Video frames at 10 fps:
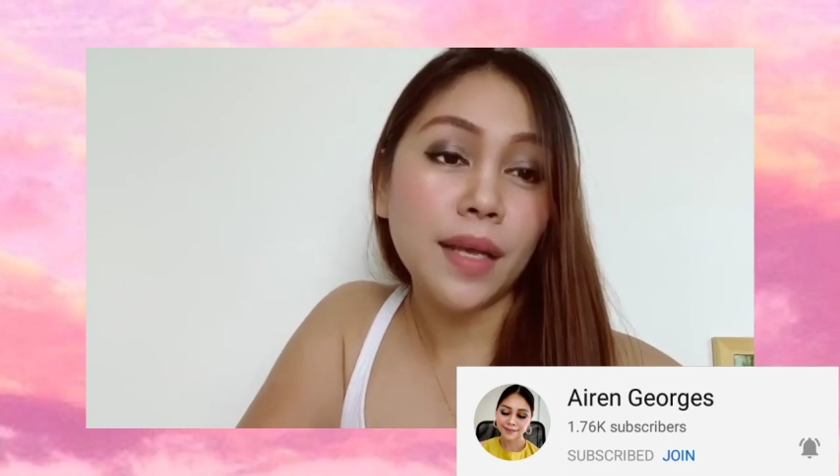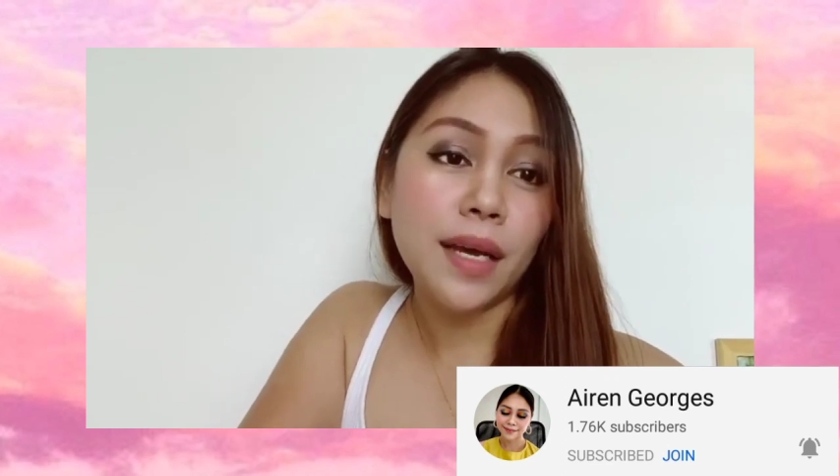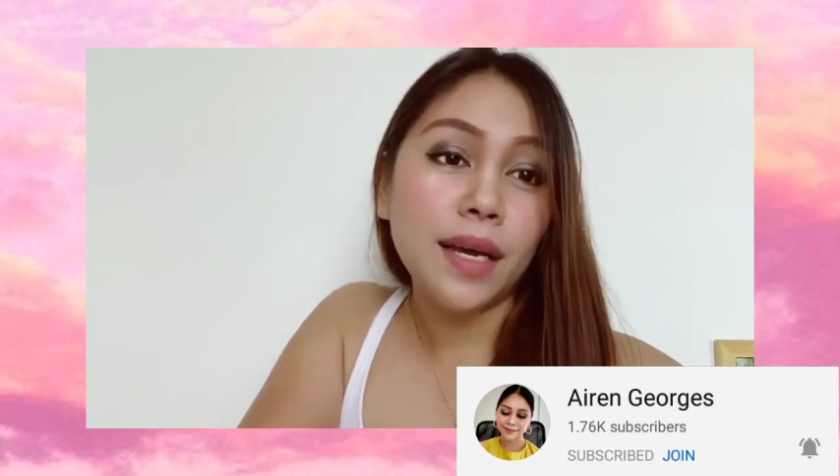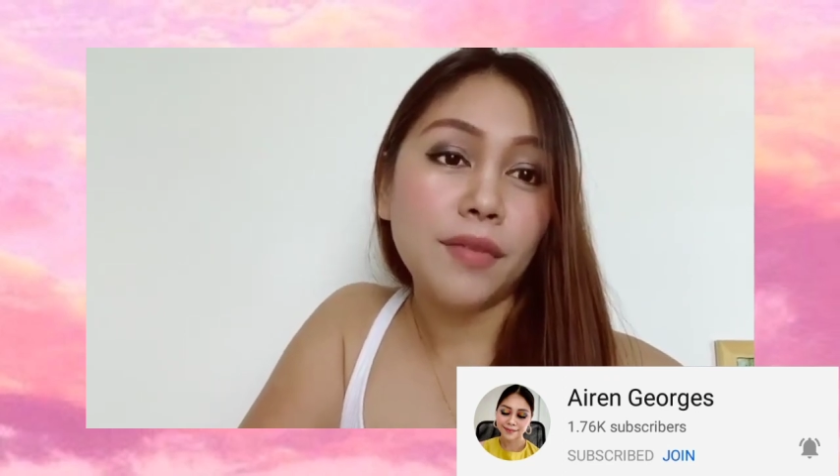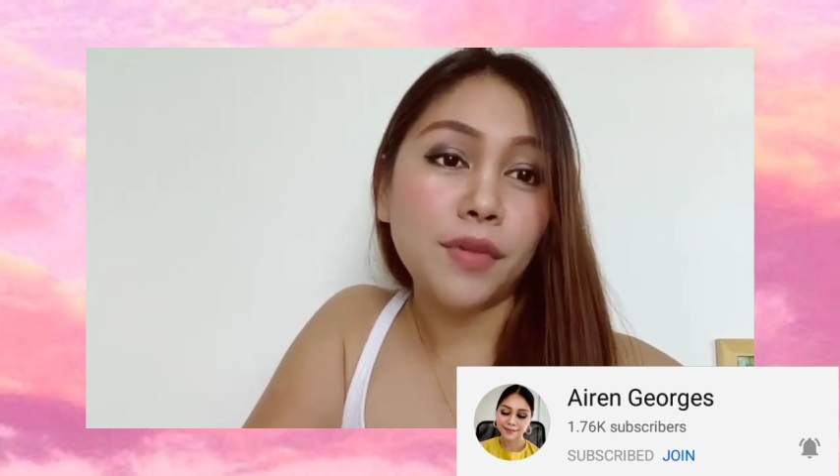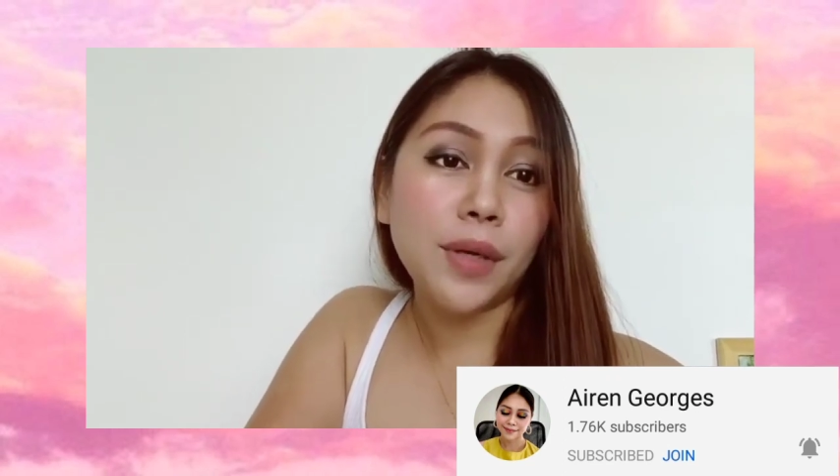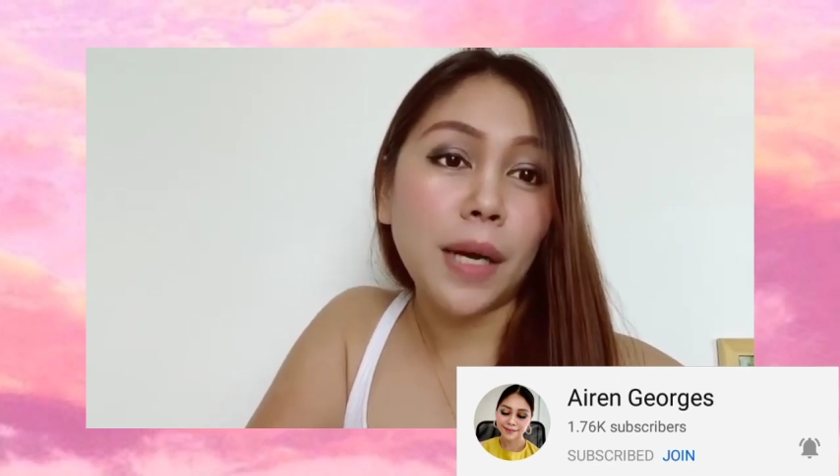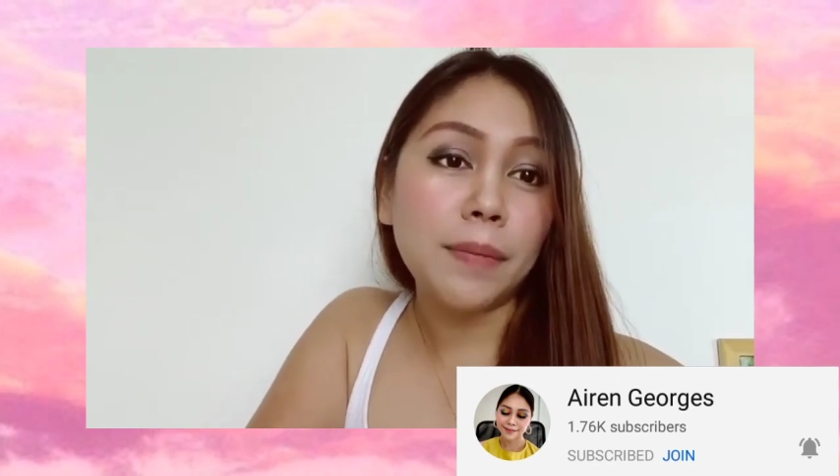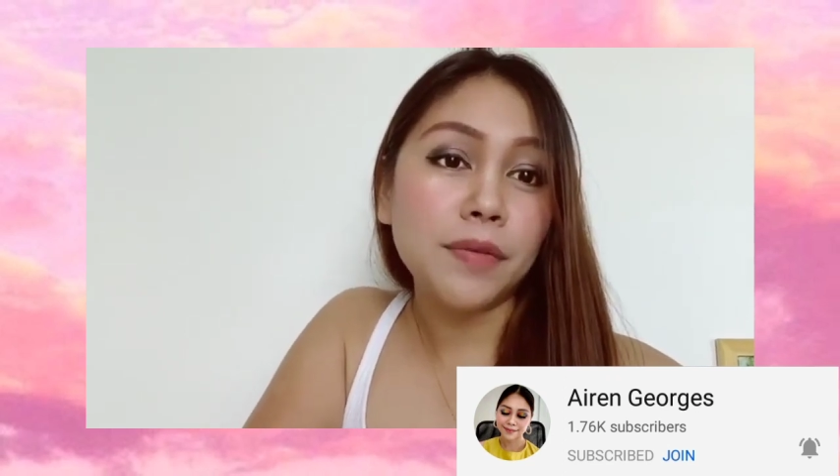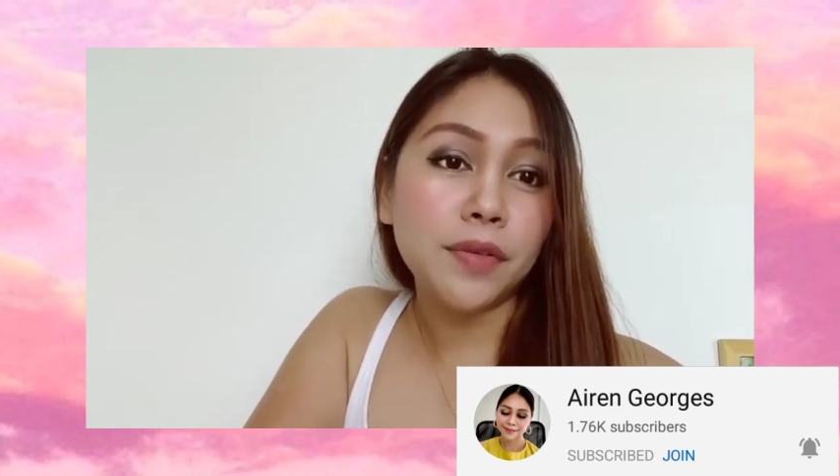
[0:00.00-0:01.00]
I'm very
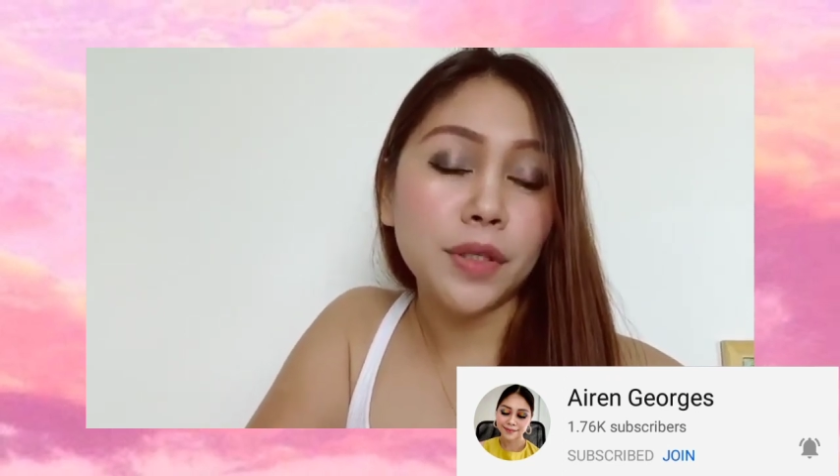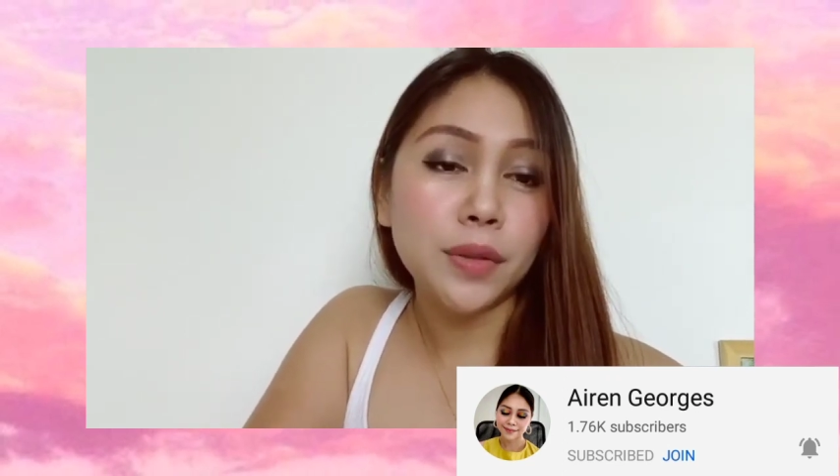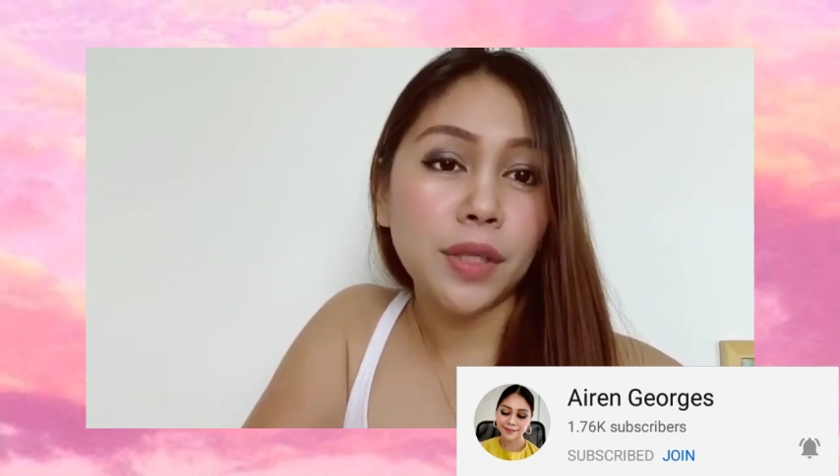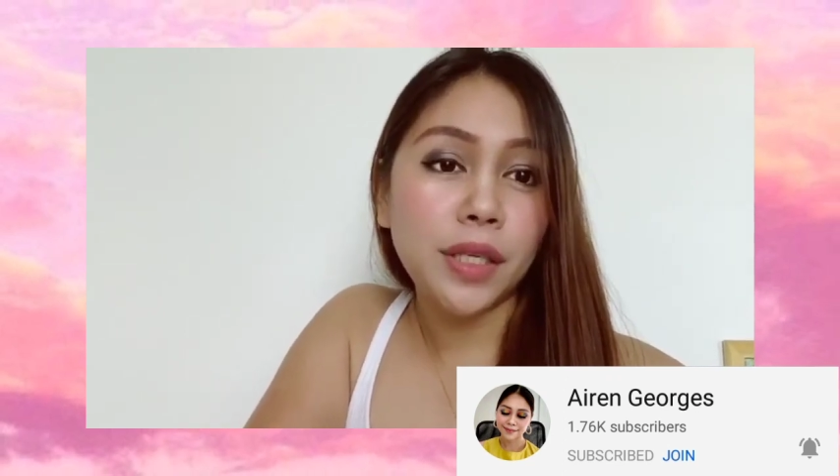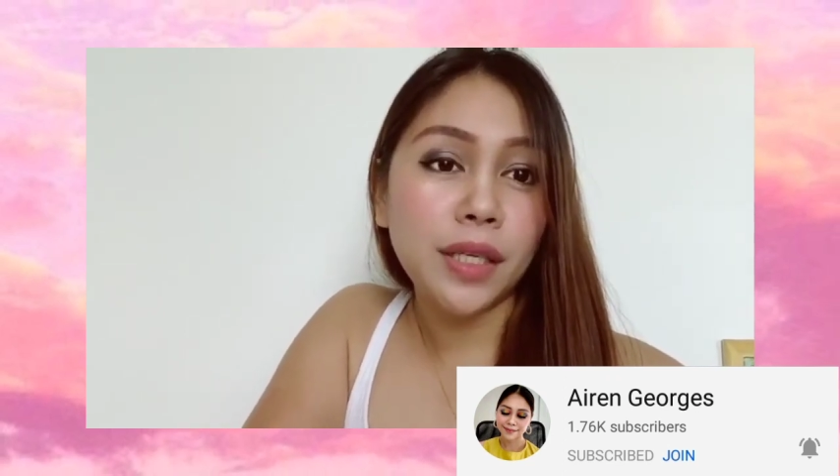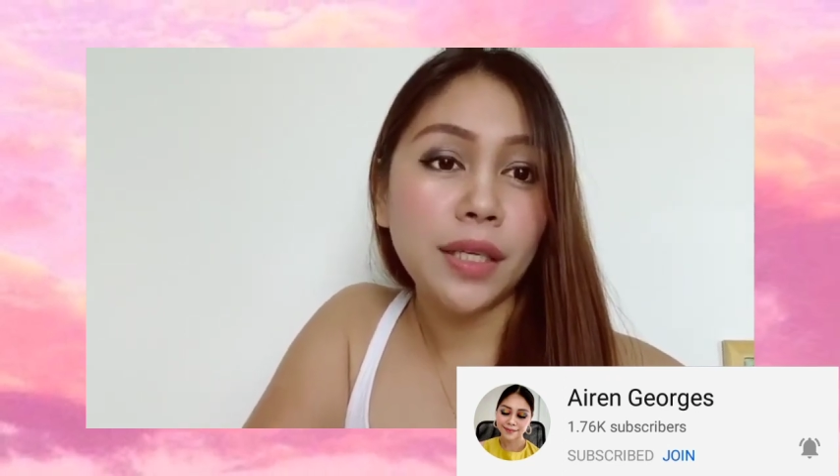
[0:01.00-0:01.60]
happy for you, Tin.